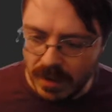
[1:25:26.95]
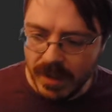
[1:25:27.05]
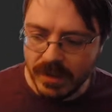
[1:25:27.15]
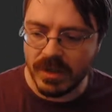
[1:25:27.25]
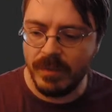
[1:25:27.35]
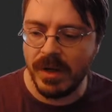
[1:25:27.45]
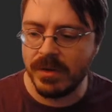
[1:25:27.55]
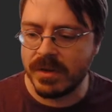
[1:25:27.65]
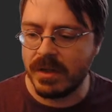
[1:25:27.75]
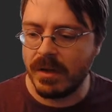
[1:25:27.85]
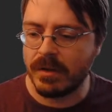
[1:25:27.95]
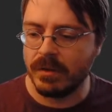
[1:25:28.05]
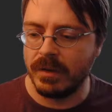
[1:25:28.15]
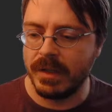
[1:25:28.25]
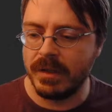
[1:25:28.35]
I'll actually post
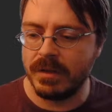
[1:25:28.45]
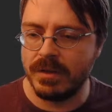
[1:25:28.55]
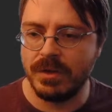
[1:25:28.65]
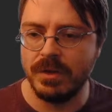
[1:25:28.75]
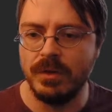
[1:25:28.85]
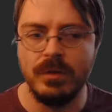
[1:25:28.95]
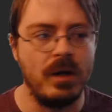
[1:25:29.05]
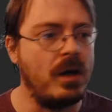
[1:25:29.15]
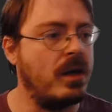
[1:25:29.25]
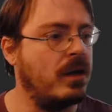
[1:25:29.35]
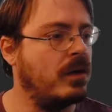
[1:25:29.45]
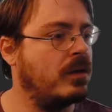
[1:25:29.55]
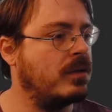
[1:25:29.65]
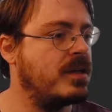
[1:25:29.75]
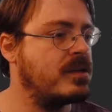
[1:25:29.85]
another link to
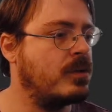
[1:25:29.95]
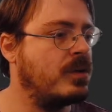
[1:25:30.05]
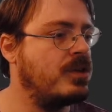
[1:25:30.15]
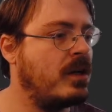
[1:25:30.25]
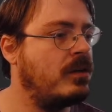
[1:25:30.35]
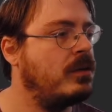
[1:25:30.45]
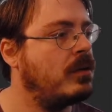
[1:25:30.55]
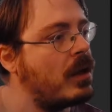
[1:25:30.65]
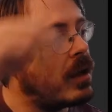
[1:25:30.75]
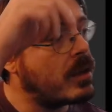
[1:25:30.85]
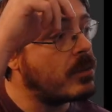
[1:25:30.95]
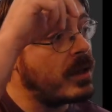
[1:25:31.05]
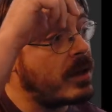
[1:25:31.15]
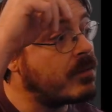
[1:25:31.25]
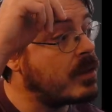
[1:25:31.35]
our Discord channel that
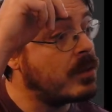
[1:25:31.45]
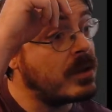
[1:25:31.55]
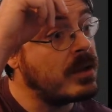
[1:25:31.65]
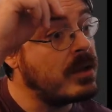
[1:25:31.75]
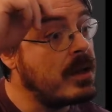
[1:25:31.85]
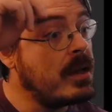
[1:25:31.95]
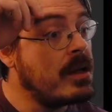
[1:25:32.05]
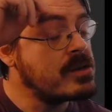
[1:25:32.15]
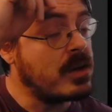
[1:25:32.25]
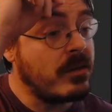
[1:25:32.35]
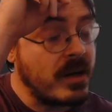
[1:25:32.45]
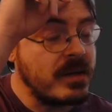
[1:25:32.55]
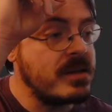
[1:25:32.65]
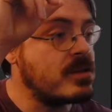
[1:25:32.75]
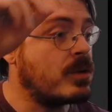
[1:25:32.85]
we have going on. So I've
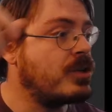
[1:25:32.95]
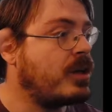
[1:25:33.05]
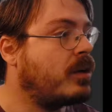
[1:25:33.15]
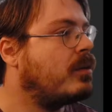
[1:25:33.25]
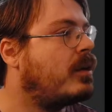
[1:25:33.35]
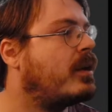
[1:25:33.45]
got a Discord channel.